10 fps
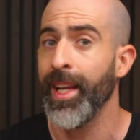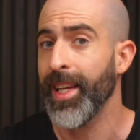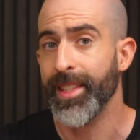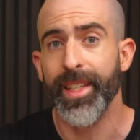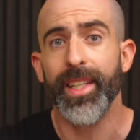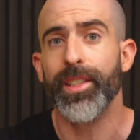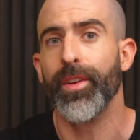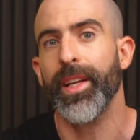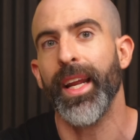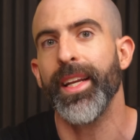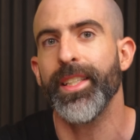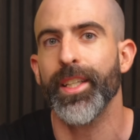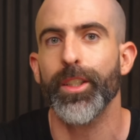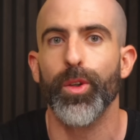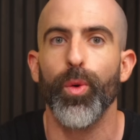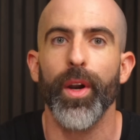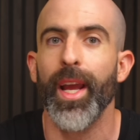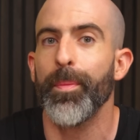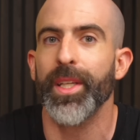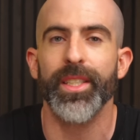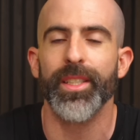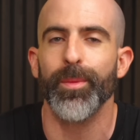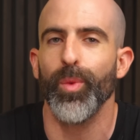as it is on a 96 core EPYC system